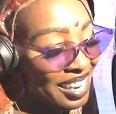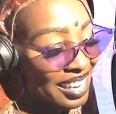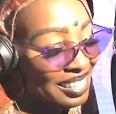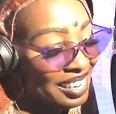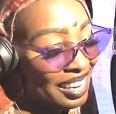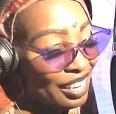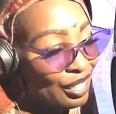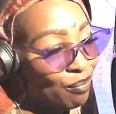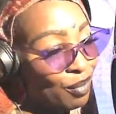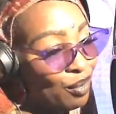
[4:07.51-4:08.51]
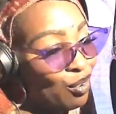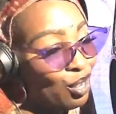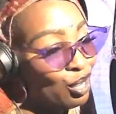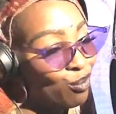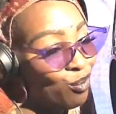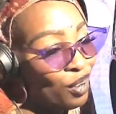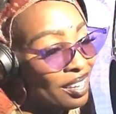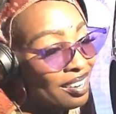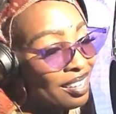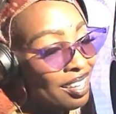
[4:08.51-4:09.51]
Tonight's moon is
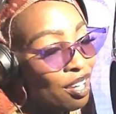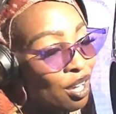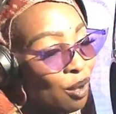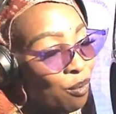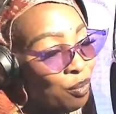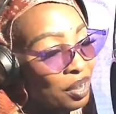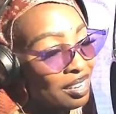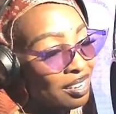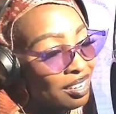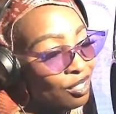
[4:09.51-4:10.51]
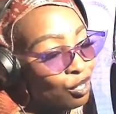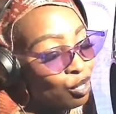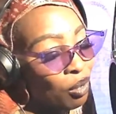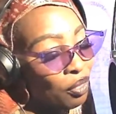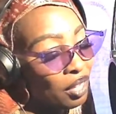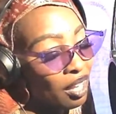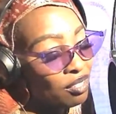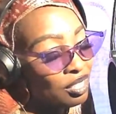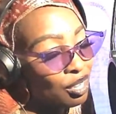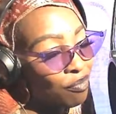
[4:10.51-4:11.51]
waning in the 12th
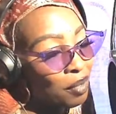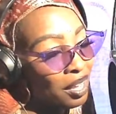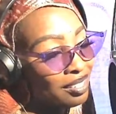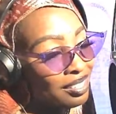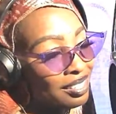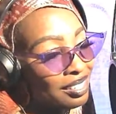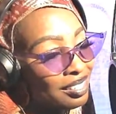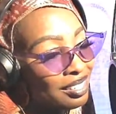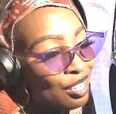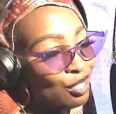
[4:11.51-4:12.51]
house of Pisces.